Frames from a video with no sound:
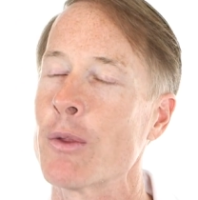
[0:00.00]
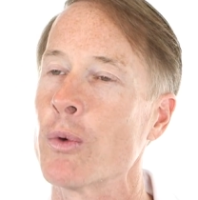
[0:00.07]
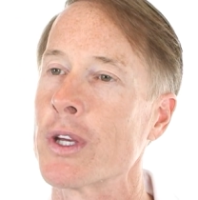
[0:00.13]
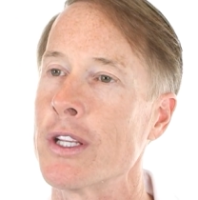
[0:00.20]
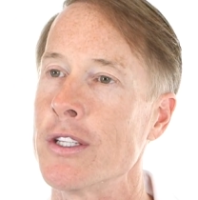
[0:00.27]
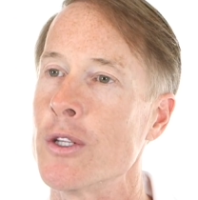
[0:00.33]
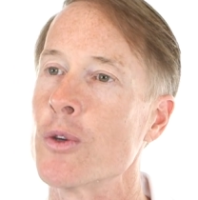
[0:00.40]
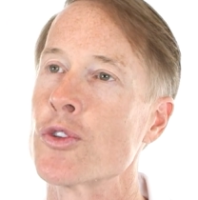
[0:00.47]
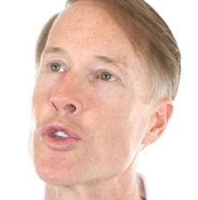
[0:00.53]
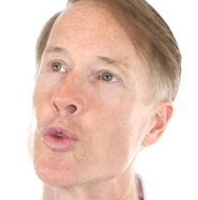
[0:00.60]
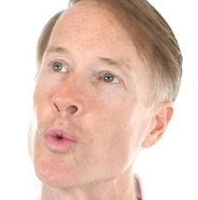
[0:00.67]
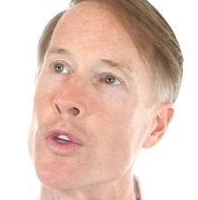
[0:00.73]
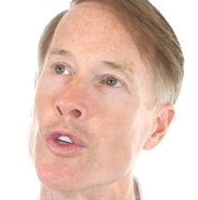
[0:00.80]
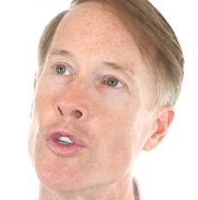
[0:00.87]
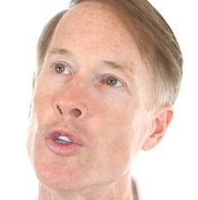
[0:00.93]
will get used
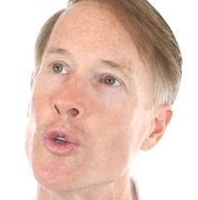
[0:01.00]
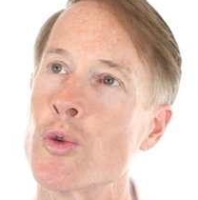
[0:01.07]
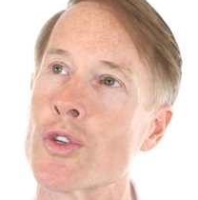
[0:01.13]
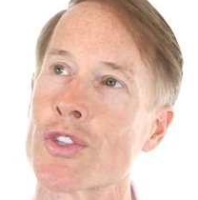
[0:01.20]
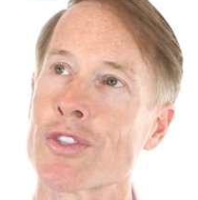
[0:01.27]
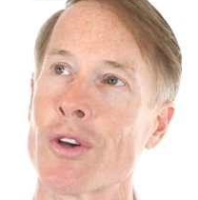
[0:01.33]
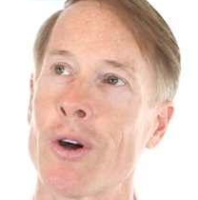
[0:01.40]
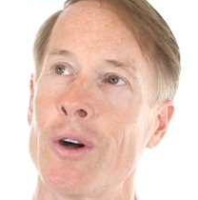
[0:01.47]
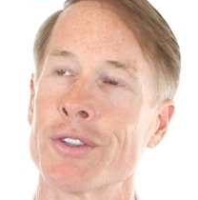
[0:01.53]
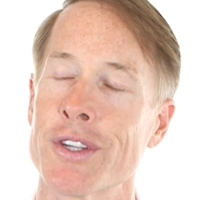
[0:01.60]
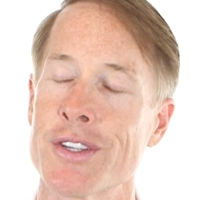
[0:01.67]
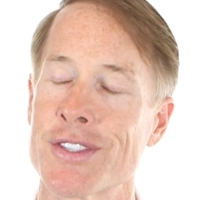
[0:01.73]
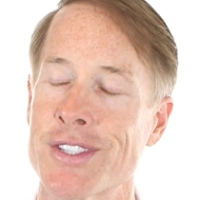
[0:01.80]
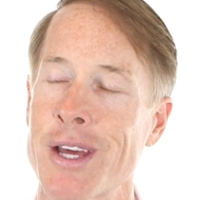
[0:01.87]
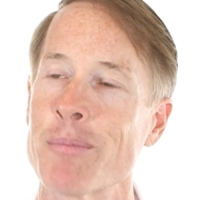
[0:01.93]
to a new salt
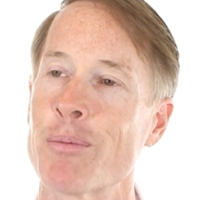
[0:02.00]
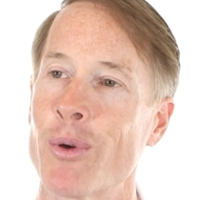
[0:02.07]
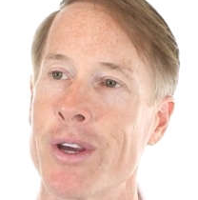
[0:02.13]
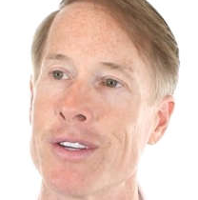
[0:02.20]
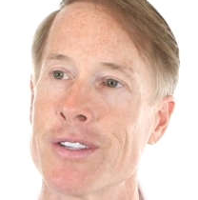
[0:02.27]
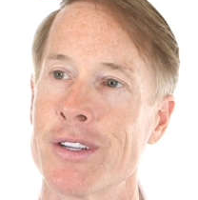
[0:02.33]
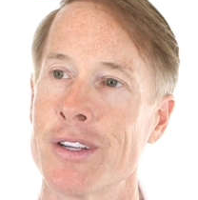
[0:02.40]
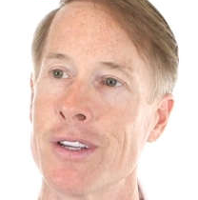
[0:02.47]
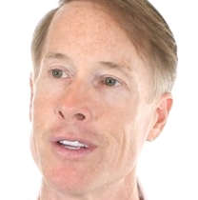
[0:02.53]
set point